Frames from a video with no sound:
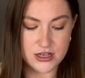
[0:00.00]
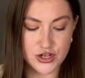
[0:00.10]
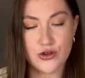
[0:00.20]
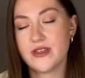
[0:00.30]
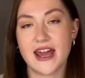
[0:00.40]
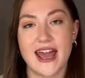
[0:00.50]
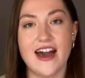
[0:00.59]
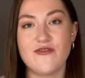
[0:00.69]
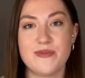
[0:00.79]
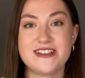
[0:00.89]
Two that I
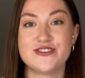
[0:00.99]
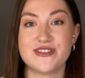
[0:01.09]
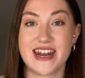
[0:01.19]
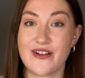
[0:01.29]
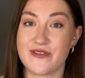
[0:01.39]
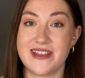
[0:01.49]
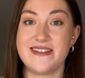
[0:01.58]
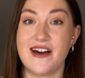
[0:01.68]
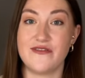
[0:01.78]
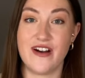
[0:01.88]
have been to that I really
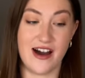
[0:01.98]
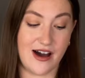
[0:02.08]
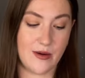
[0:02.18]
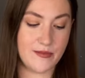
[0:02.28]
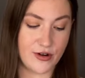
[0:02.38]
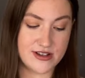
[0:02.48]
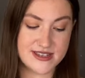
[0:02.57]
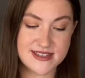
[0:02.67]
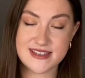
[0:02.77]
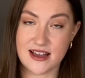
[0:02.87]
love are
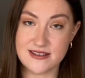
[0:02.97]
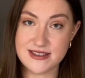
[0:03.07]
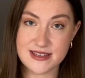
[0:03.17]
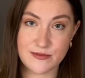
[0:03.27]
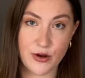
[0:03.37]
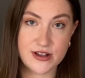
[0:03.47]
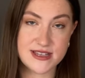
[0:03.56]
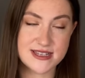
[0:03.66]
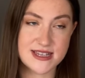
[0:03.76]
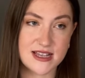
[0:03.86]
Morris and Sons.
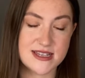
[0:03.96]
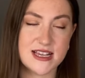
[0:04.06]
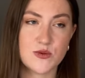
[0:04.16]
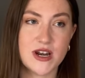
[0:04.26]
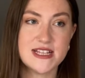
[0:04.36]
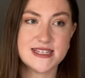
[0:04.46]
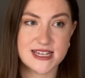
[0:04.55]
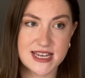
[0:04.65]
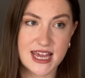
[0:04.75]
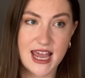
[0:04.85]
Morris and Sons, there's one in
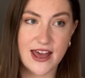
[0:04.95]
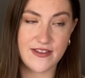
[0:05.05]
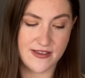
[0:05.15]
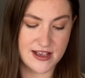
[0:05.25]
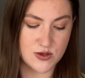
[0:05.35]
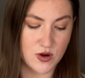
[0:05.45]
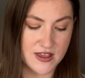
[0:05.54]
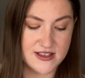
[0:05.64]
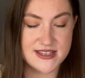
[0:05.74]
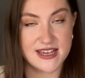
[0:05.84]
Sydney and then there's one
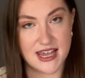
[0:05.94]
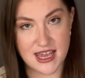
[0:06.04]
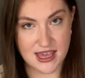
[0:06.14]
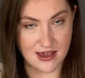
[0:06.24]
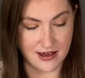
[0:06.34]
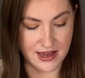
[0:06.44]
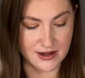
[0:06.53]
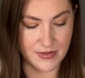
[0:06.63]
in the city here in